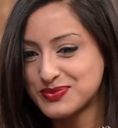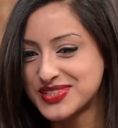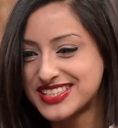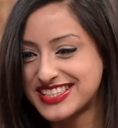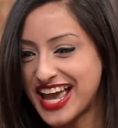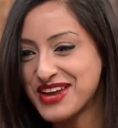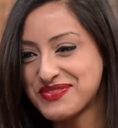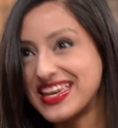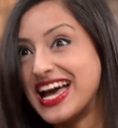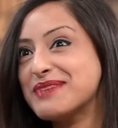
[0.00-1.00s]

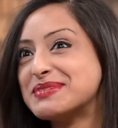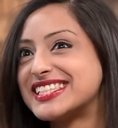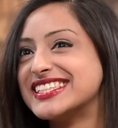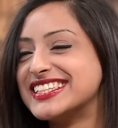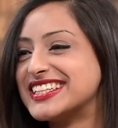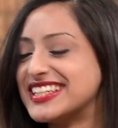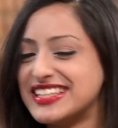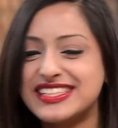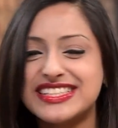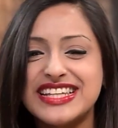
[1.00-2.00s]
save the Amazon
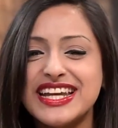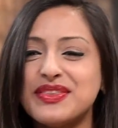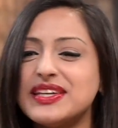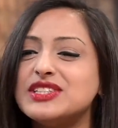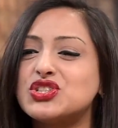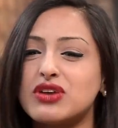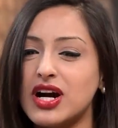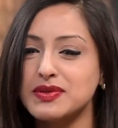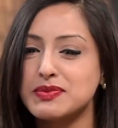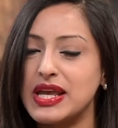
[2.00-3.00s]
and see these
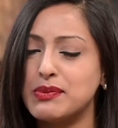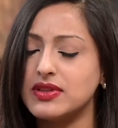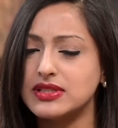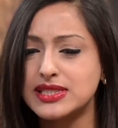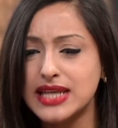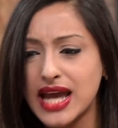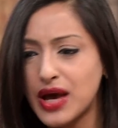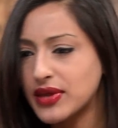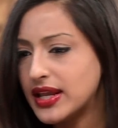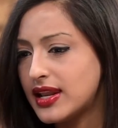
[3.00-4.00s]
tribes people and see
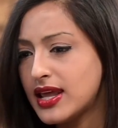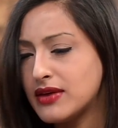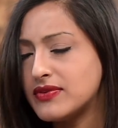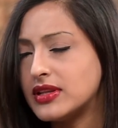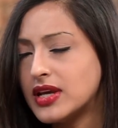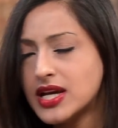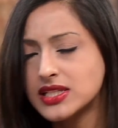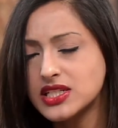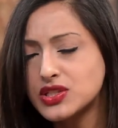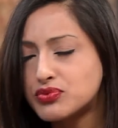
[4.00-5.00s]
how they live in
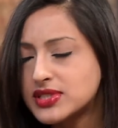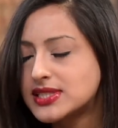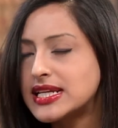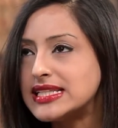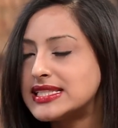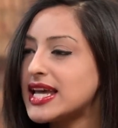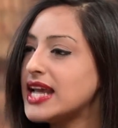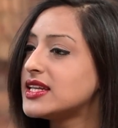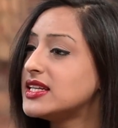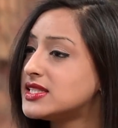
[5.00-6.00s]
such a pristine
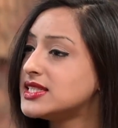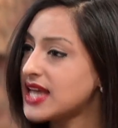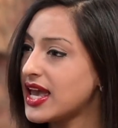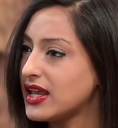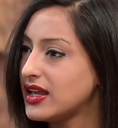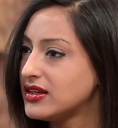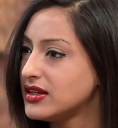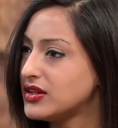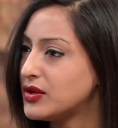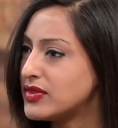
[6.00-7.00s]
state in today,
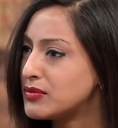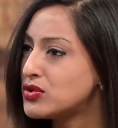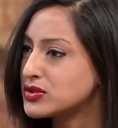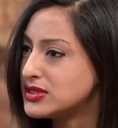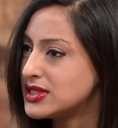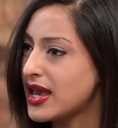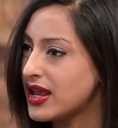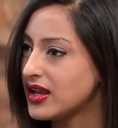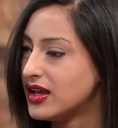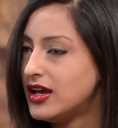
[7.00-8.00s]
you know, in the modern
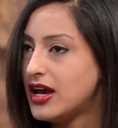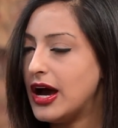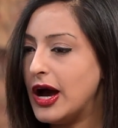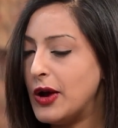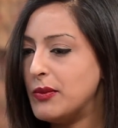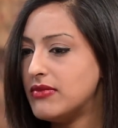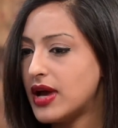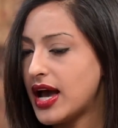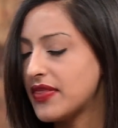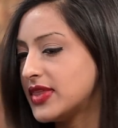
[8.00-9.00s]
day.
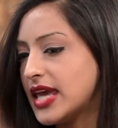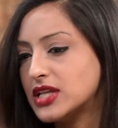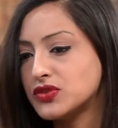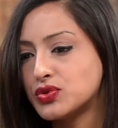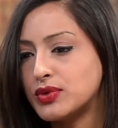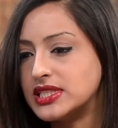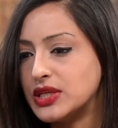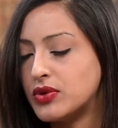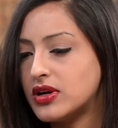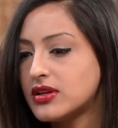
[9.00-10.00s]
At the age of
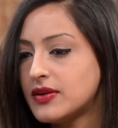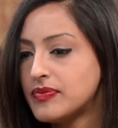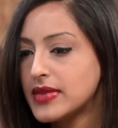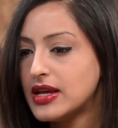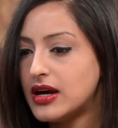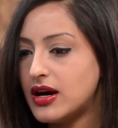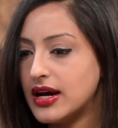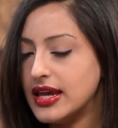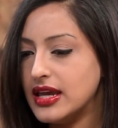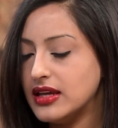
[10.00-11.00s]
21,
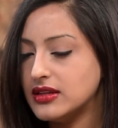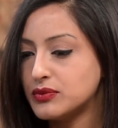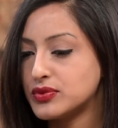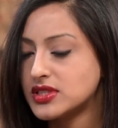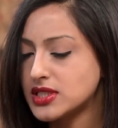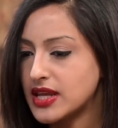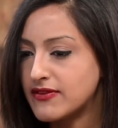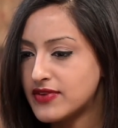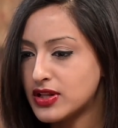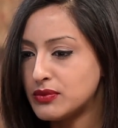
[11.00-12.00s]
I was
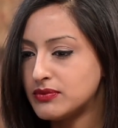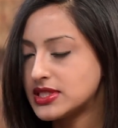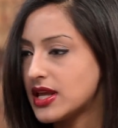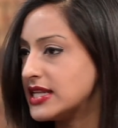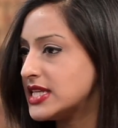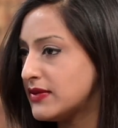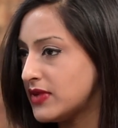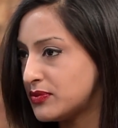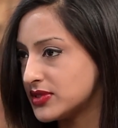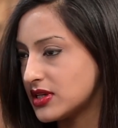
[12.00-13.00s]
studying film and
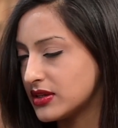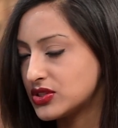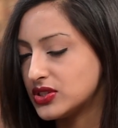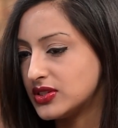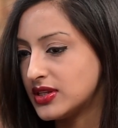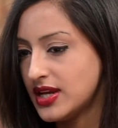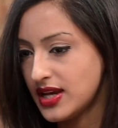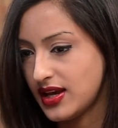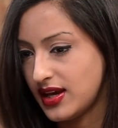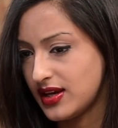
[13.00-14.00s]
TV production,
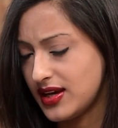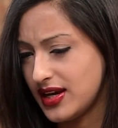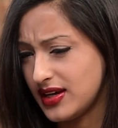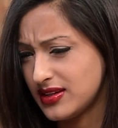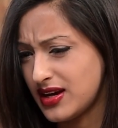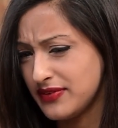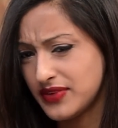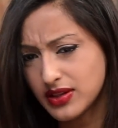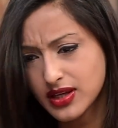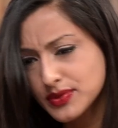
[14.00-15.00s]
and I
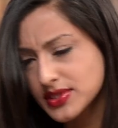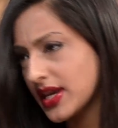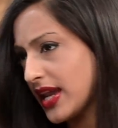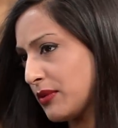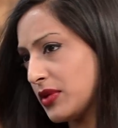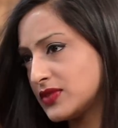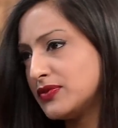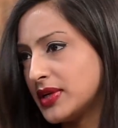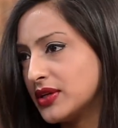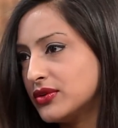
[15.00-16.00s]
felt wasn't getting much
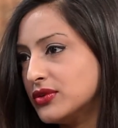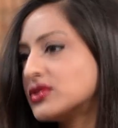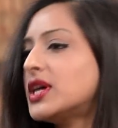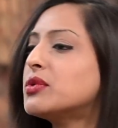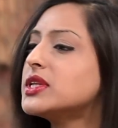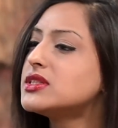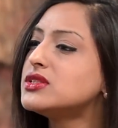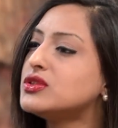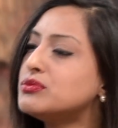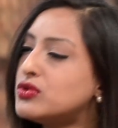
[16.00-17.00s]
for my course. I wanted
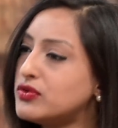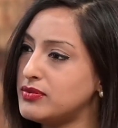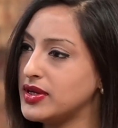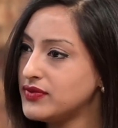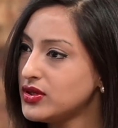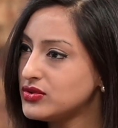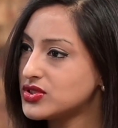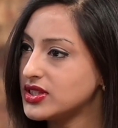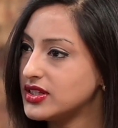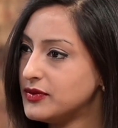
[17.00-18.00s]
to do more for my
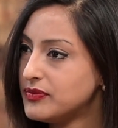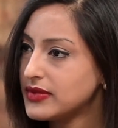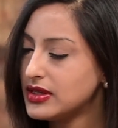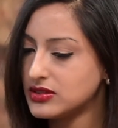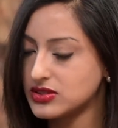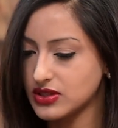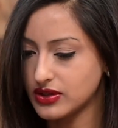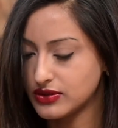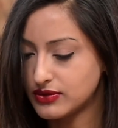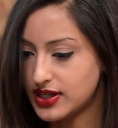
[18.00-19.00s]
future.
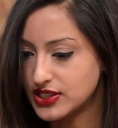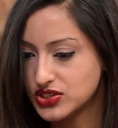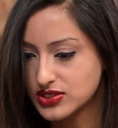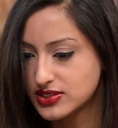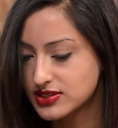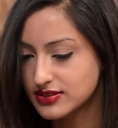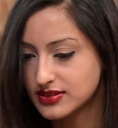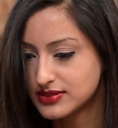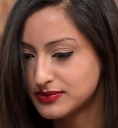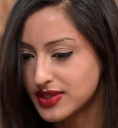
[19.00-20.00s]
So I just
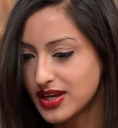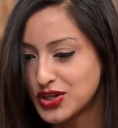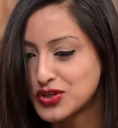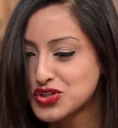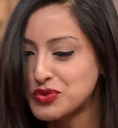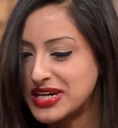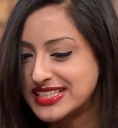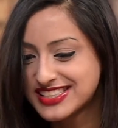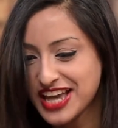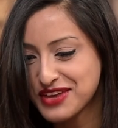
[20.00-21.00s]
used all my
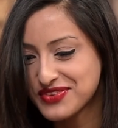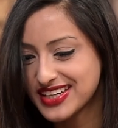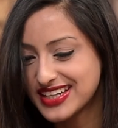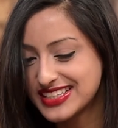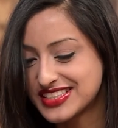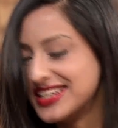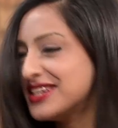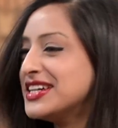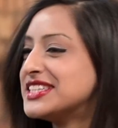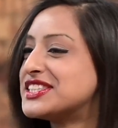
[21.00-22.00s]
savings. I
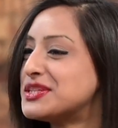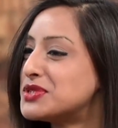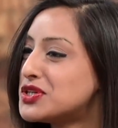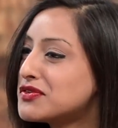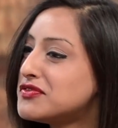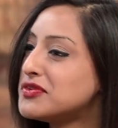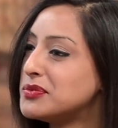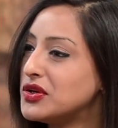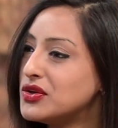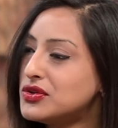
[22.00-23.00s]
hired a cinematographer
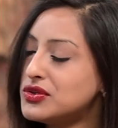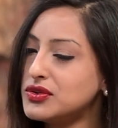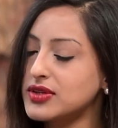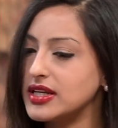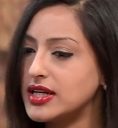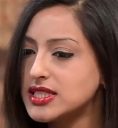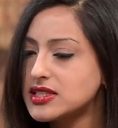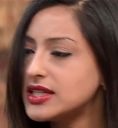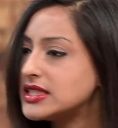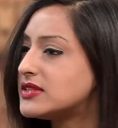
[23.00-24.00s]
from New York, and I
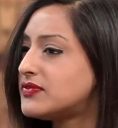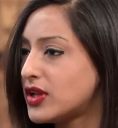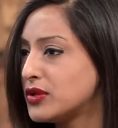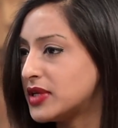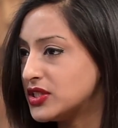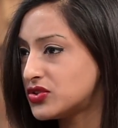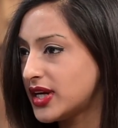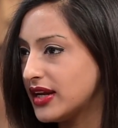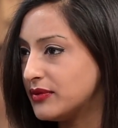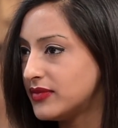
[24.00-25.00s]
decided to follow my
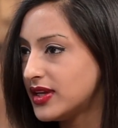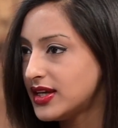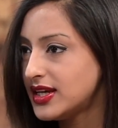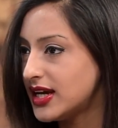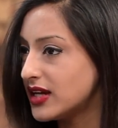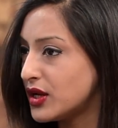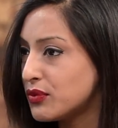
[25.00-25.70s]
dream. And